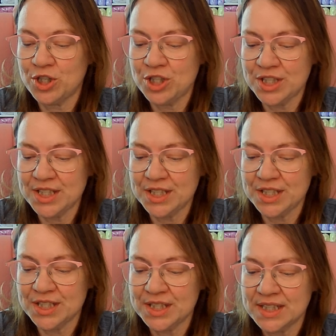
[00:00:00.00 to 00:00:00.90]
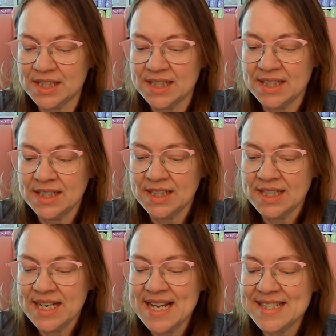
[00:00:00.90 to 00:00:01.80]
hook,
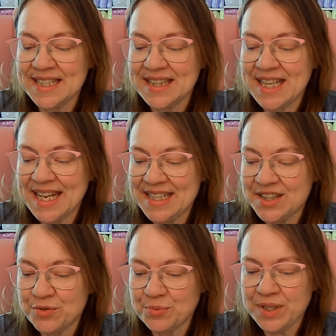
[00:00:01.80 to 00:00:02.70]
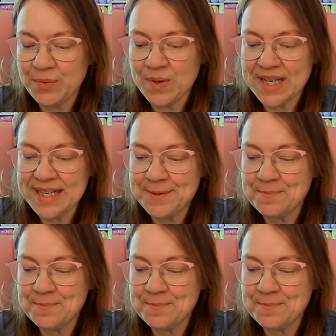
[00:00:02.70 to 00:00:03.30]
it's a light three weight.